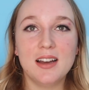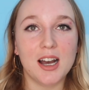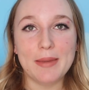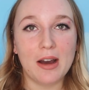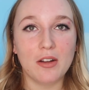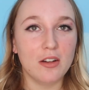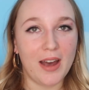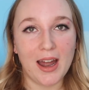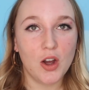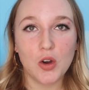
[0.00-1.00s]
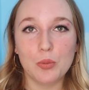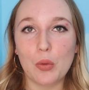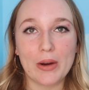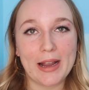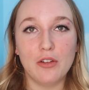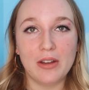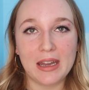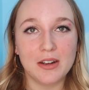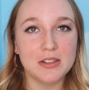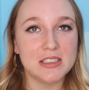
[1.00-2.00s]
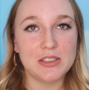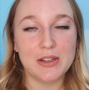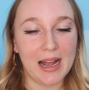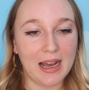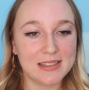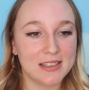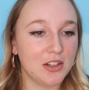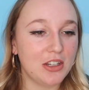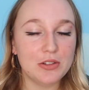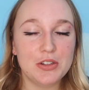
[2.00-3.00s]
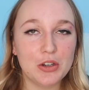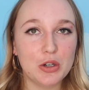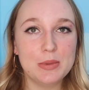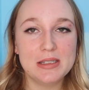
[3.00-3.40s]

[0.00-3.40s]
amount of at-home workout videos you can access on YouTube,